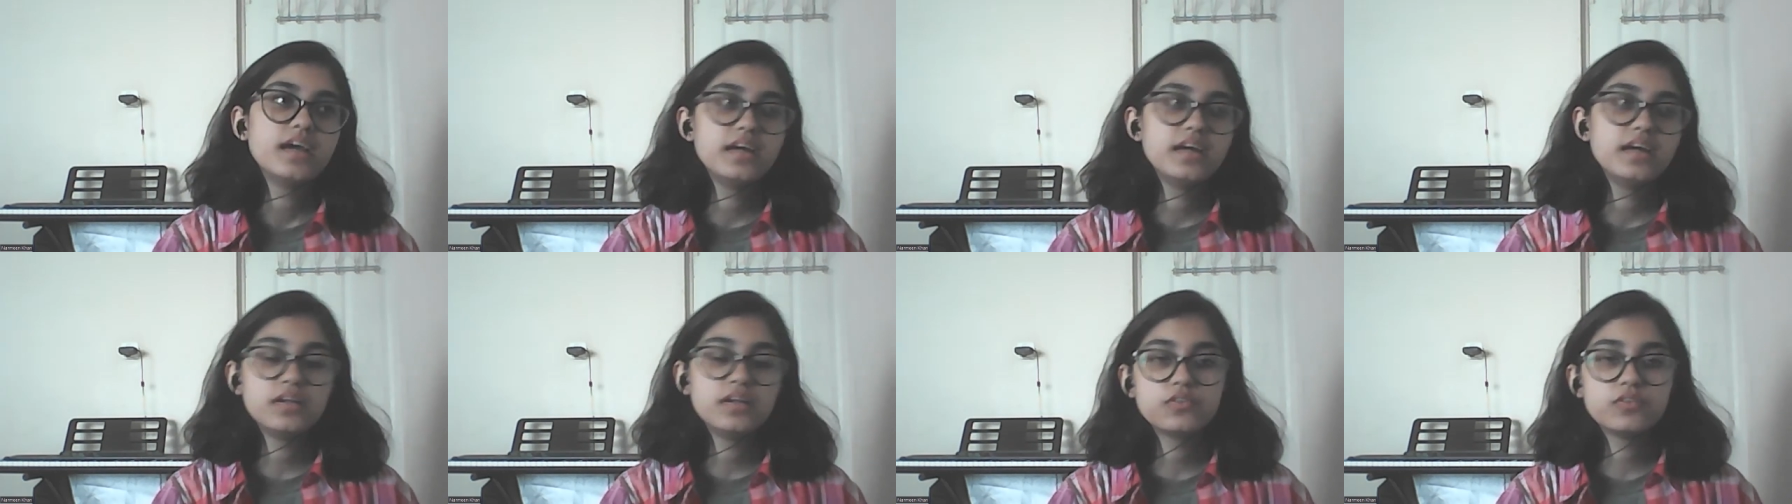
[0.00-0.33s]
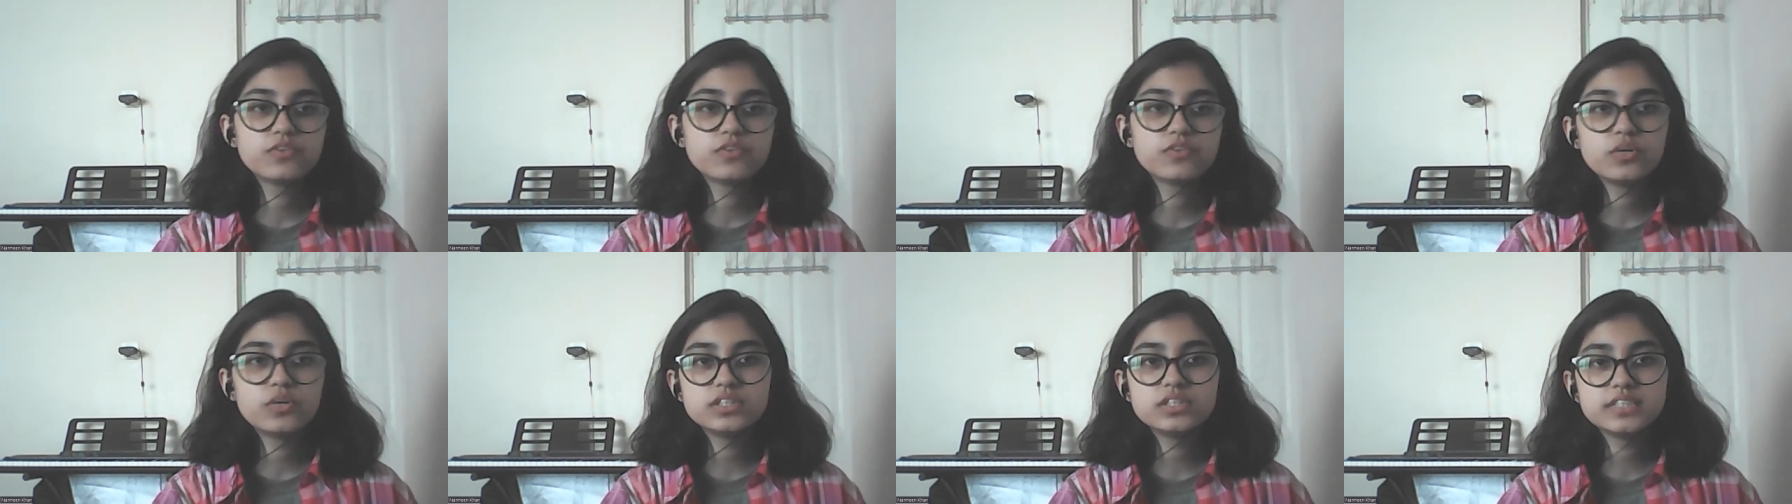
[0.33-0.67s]
And
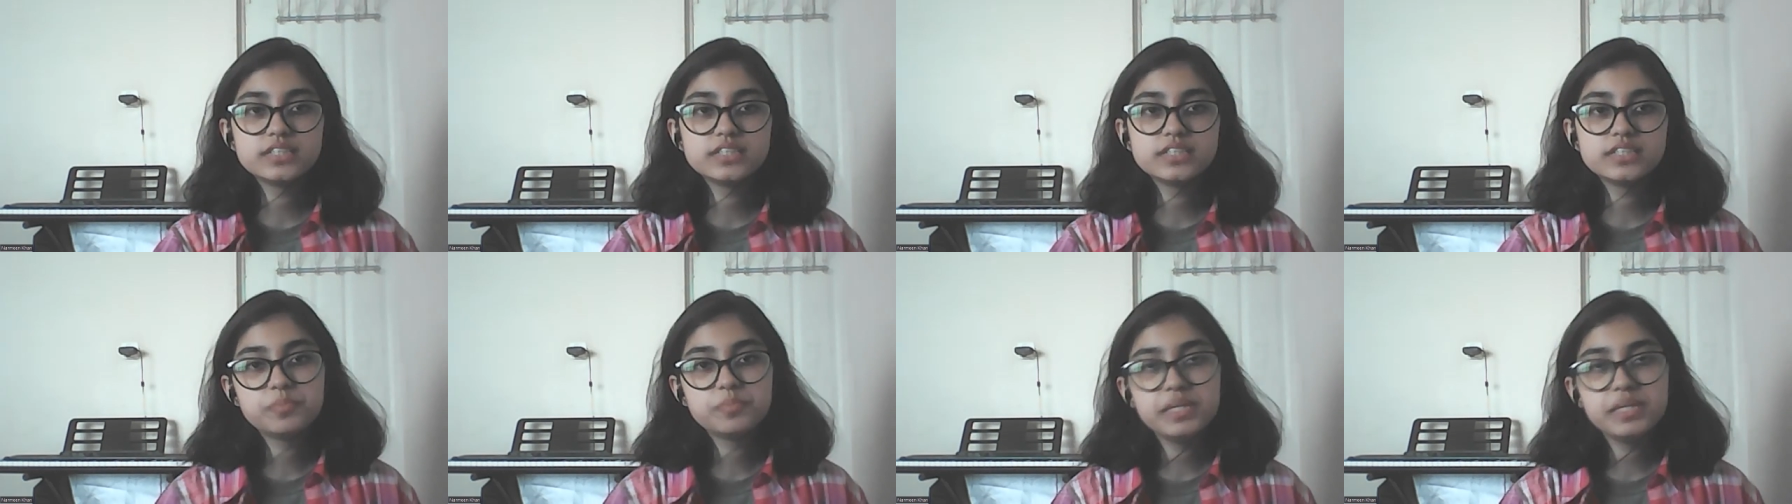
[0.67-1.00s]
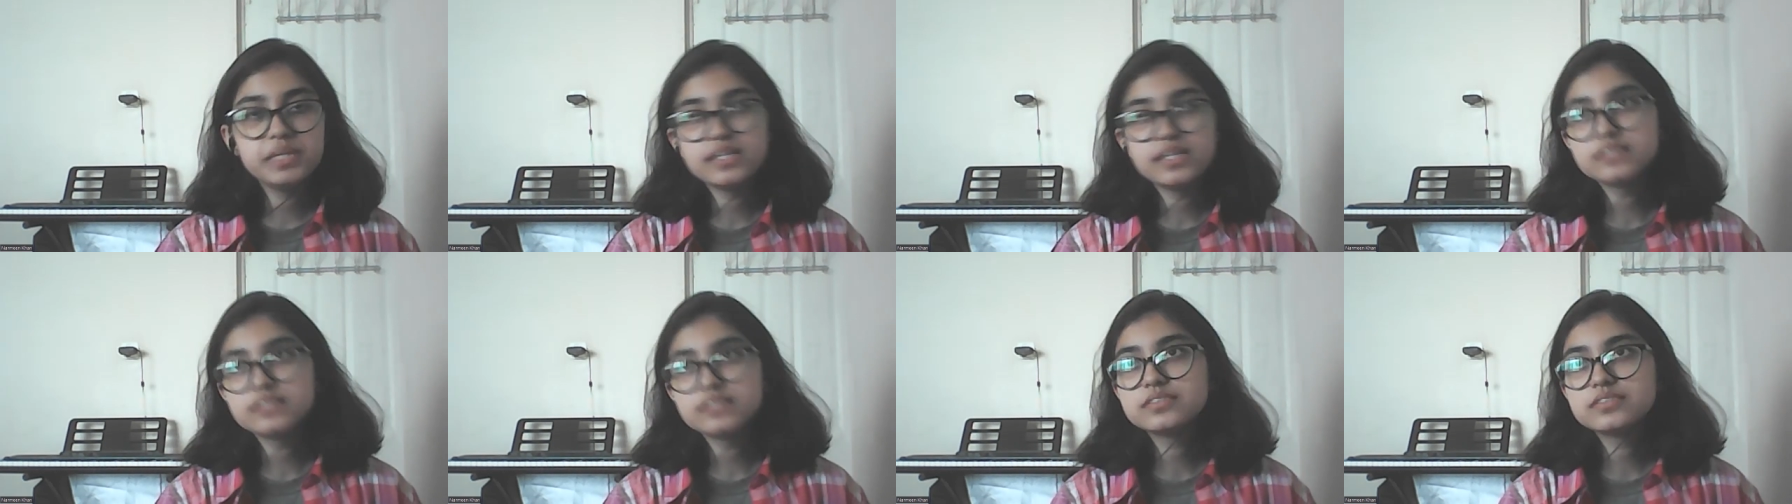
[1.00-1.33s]
of course, the
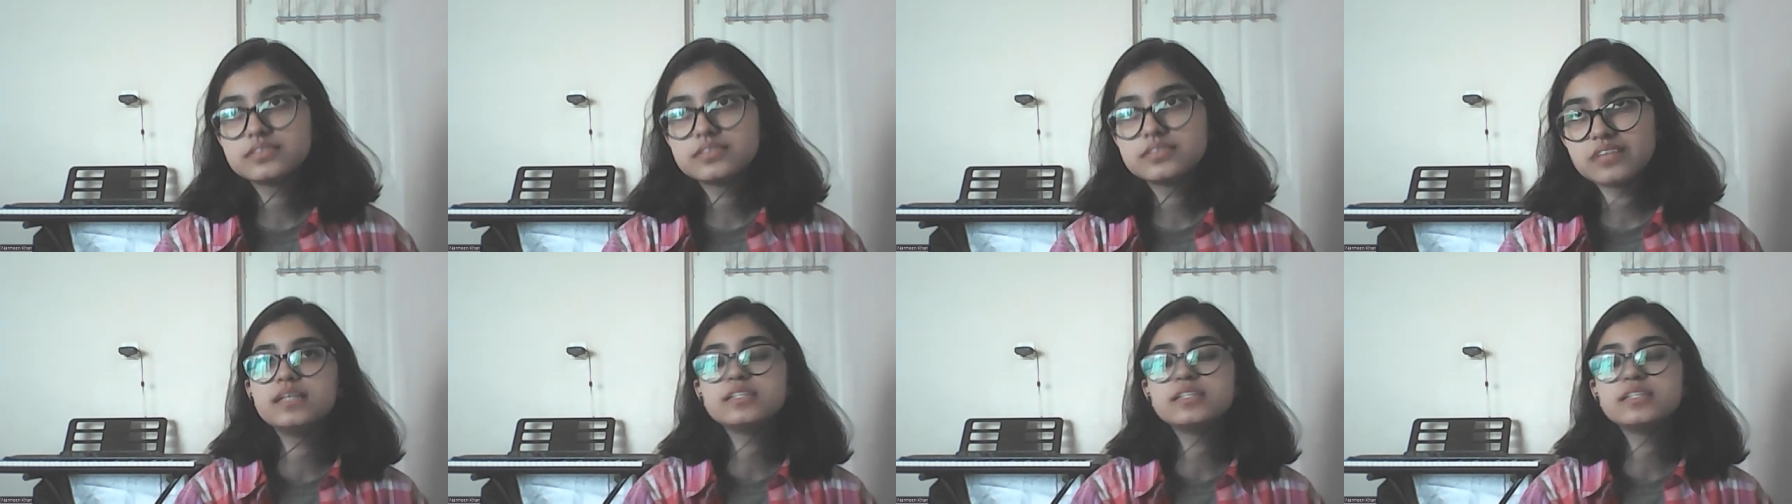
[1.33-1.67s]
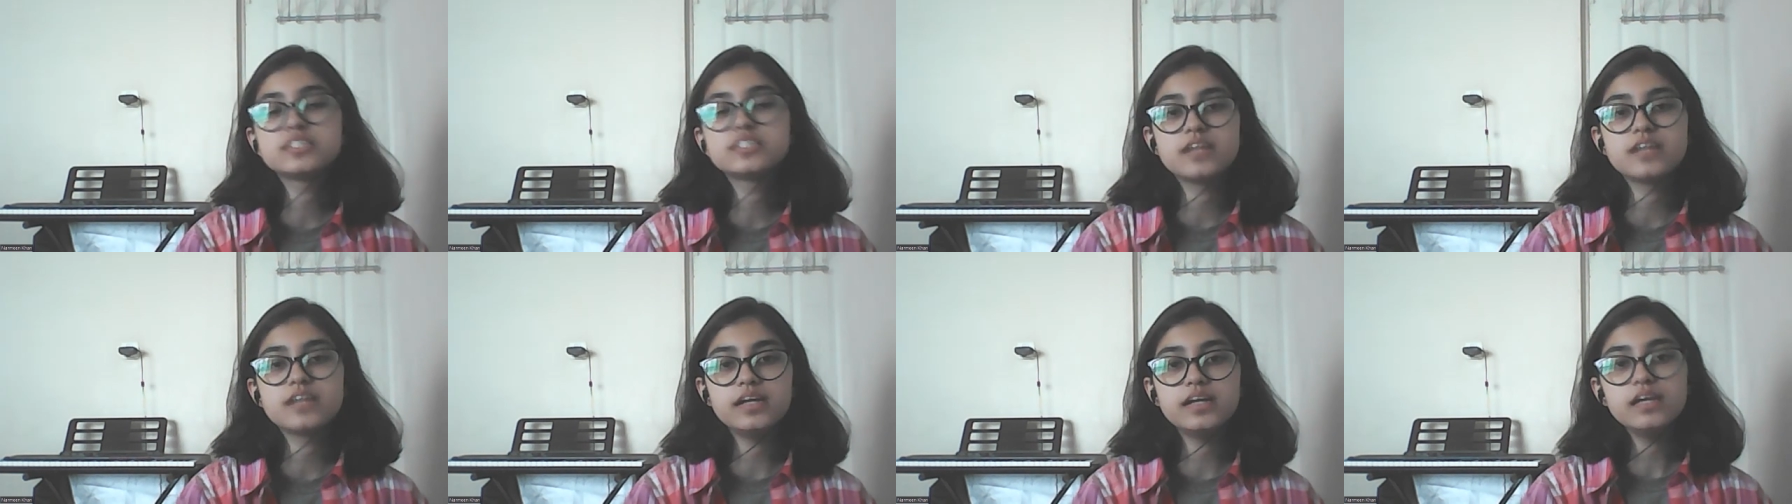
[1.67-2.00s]
experience and then
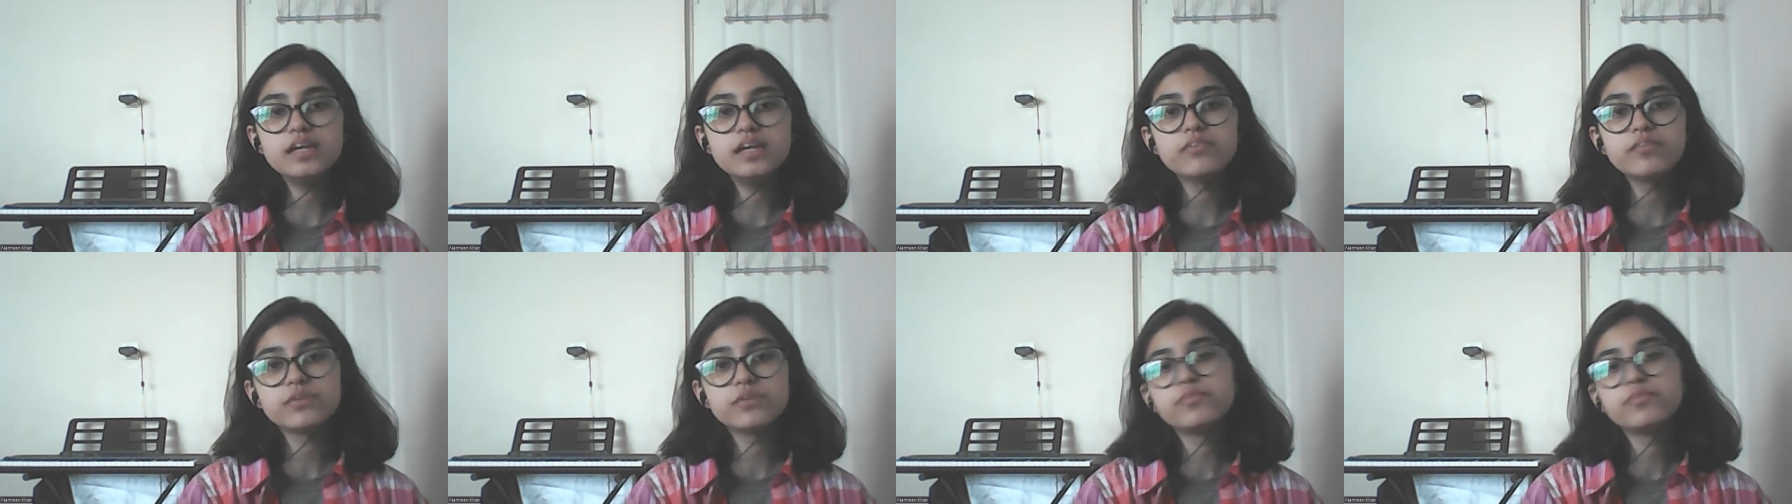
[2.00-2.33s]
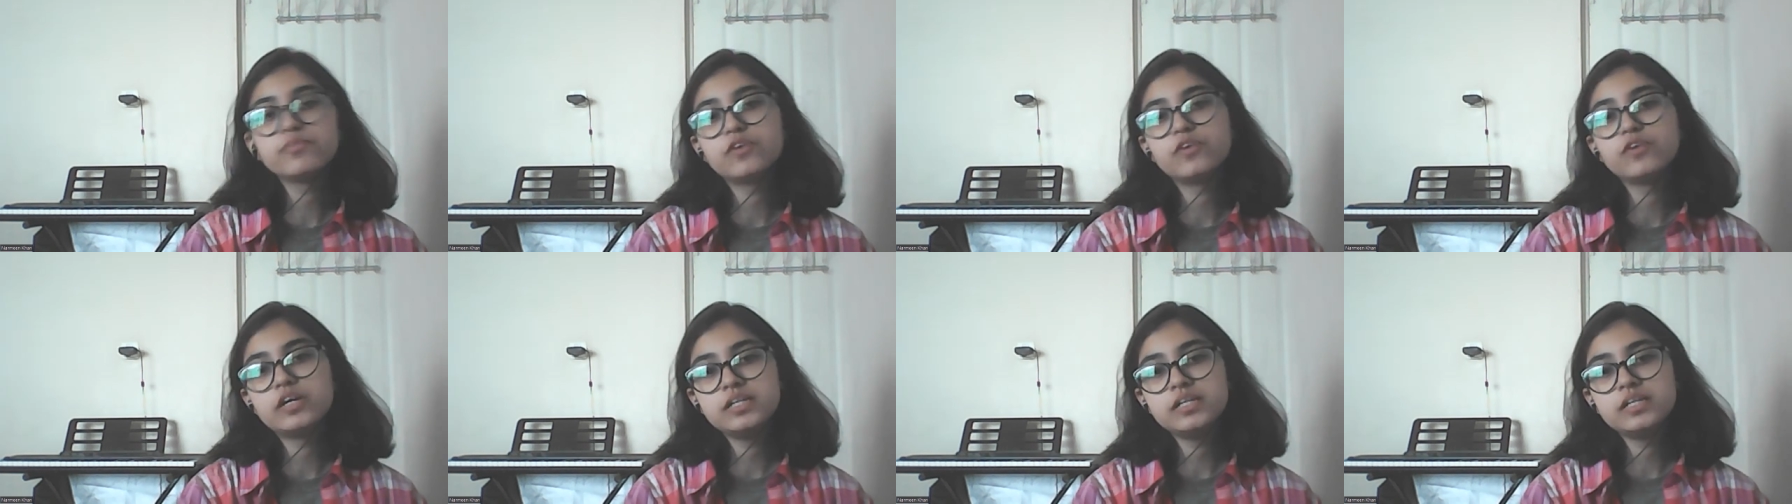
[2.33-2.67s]
studying
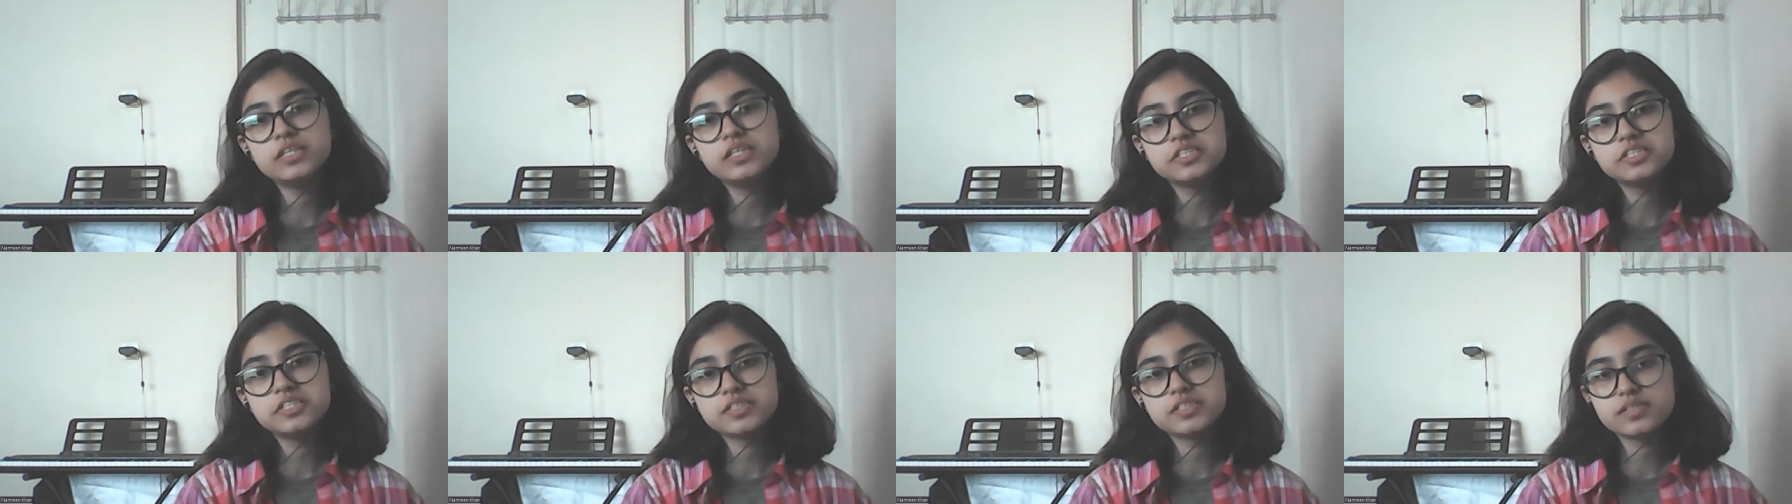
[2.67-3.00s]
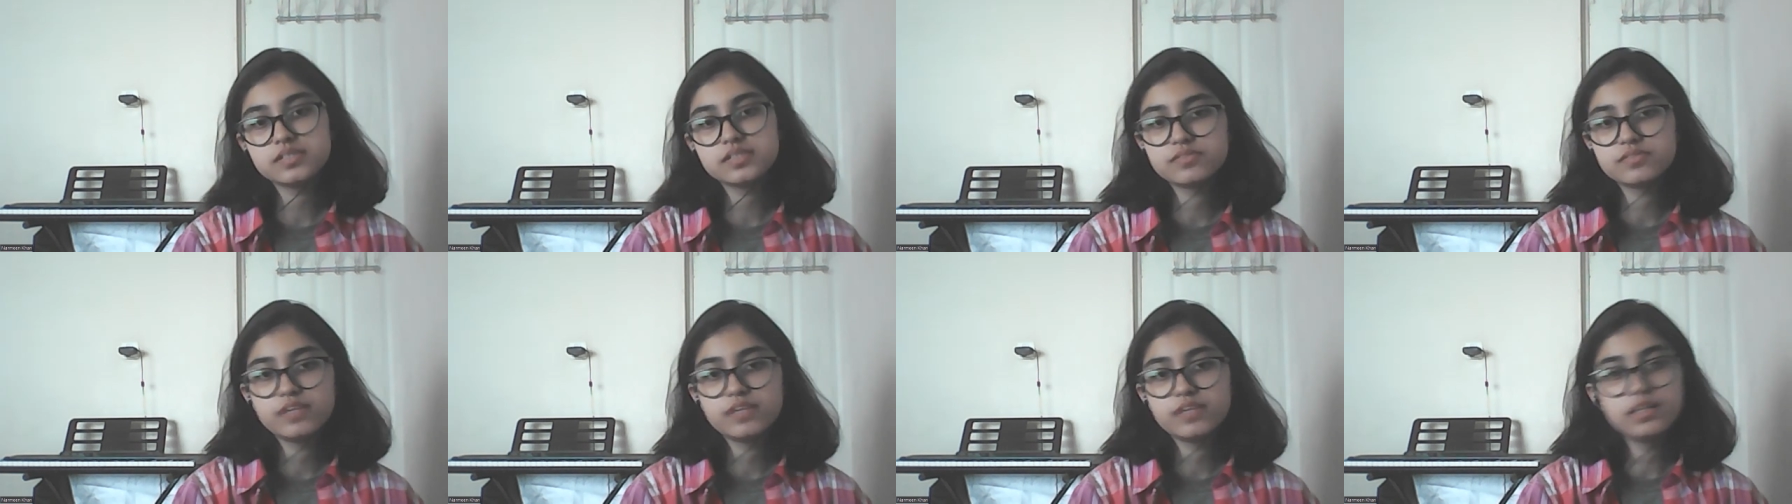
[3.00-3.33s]
from foreign teachers
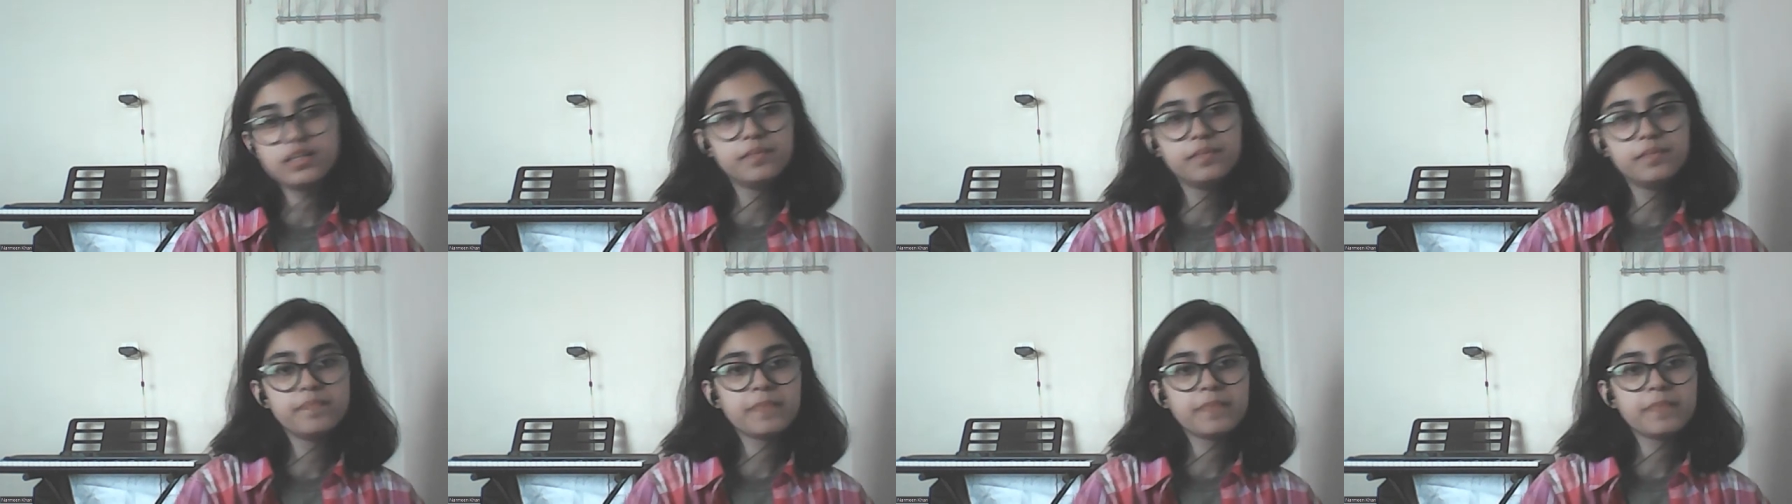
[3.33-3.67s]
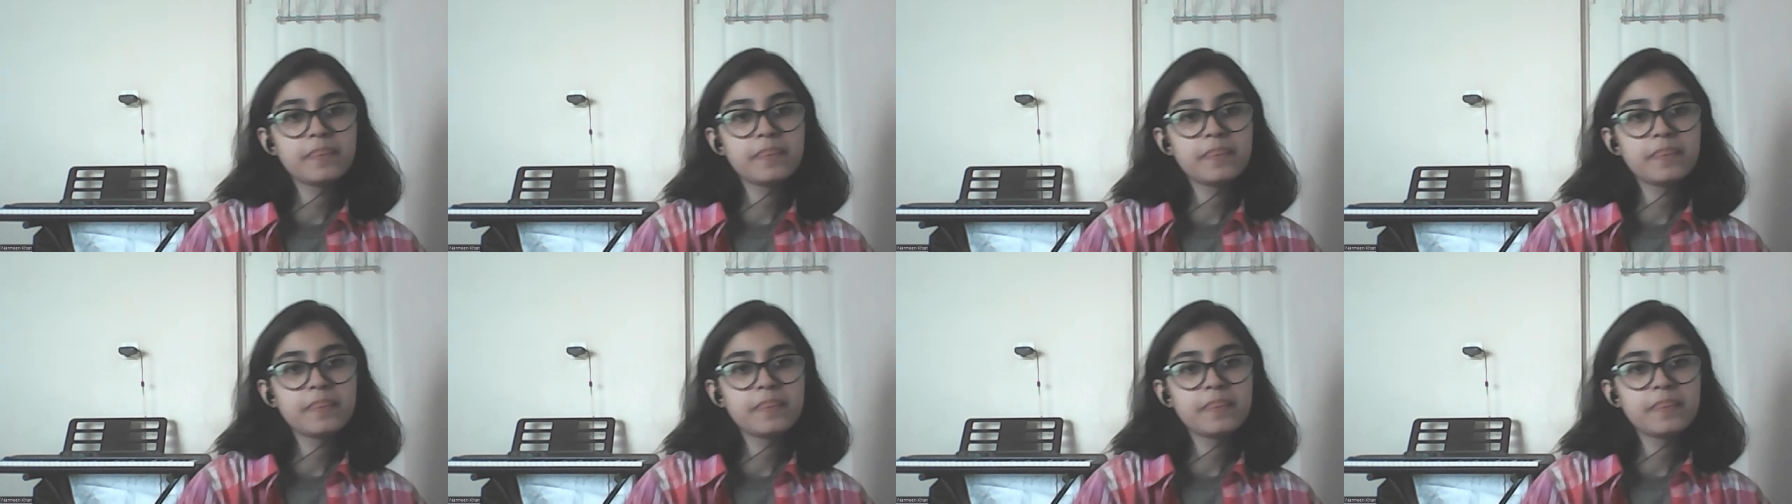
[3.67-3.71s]
as well.